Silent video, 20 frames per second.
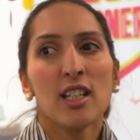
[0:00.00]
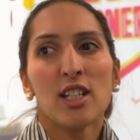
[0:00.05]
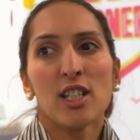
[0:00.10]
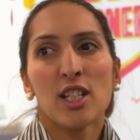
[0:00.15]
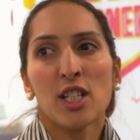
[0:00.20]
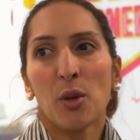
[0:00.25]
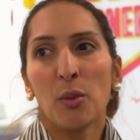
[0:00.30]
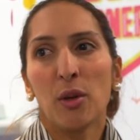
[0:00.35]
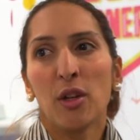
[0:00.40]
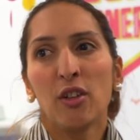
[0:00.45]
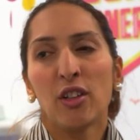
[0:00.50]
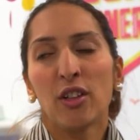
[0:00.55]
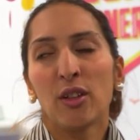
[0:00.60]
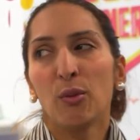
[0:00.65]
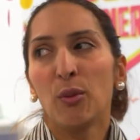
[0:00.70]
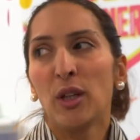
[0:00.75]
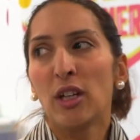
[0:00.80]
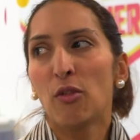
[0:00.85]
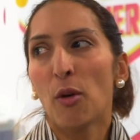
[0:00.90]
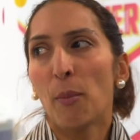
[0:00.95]
So
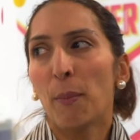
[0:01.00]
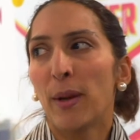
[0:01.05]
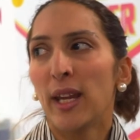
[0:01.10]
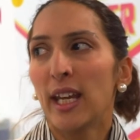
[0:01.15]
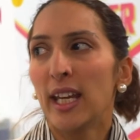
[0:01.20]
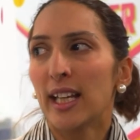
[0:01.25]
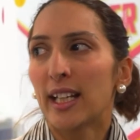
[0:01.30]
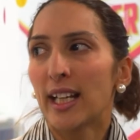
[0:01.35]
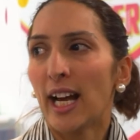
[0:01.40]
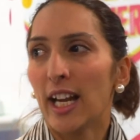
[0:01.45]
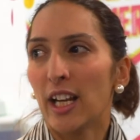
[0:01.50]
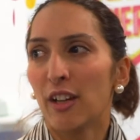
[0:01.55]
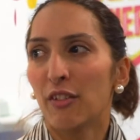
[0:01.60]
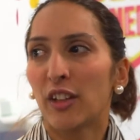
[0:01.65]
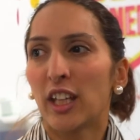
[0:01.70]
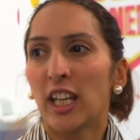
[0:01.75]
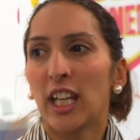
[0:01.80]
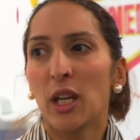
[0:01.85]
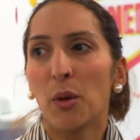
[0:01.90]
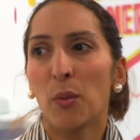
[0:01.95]
we repeat kind of
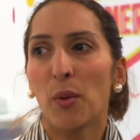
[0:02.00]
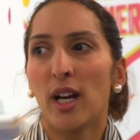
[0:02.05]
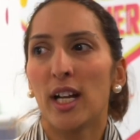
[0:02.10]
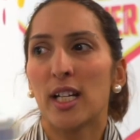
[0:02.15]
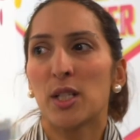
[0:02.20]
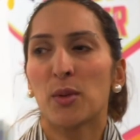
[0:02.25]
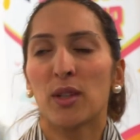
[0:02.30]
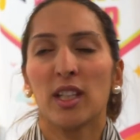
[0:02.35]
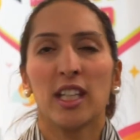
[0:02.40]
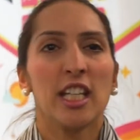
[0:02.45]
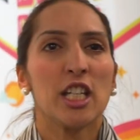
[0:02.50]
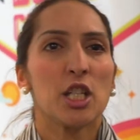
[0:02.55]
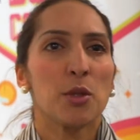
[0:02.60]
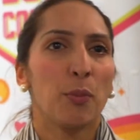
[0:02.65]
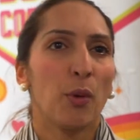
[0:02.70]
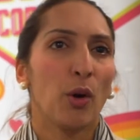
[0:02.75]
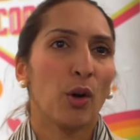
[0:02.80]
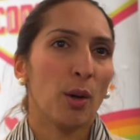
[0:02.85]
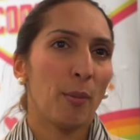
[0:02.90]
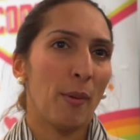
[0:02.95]
keywords within each
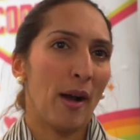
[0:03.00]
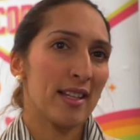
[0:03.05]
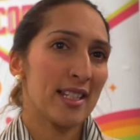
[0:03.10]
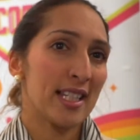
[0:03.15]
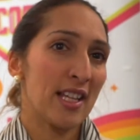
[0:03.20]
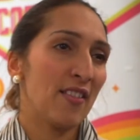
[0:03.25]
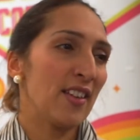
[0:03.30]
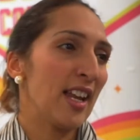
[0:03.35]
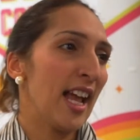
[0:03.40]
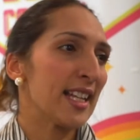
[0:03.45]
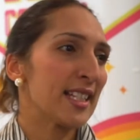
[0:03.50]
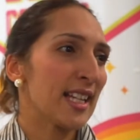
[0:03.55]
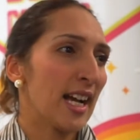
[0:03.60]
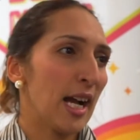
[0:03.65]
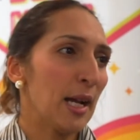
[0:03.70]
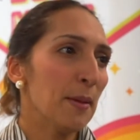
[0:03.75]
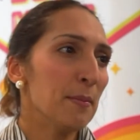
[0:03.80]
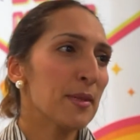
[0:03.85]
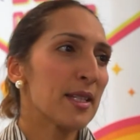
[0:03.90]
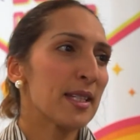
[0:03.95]
book about 7-8
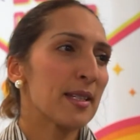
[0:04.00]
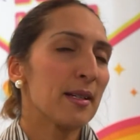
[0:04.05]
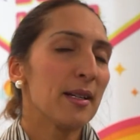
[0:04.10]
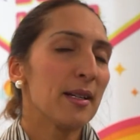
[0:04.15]
times.